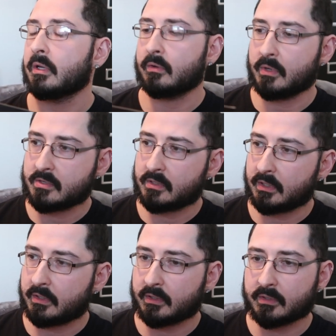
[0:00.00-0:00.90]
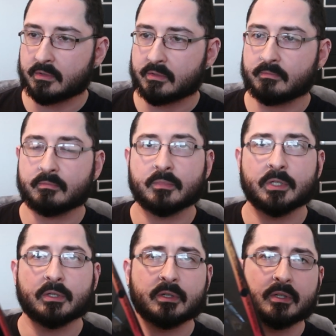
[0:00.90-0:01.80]
don't know, it has like some,
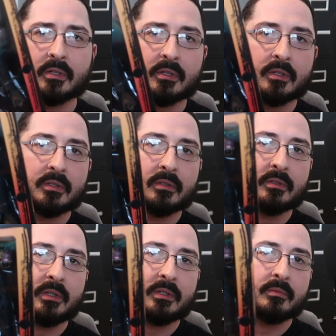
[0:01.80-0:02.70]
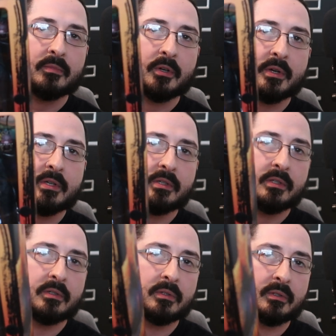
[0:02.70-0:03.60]
looks like some
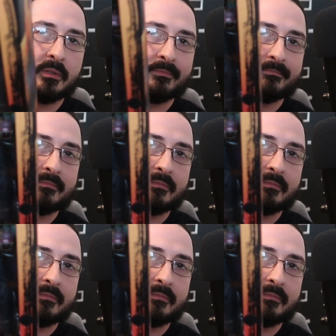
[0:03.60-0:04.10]
crazy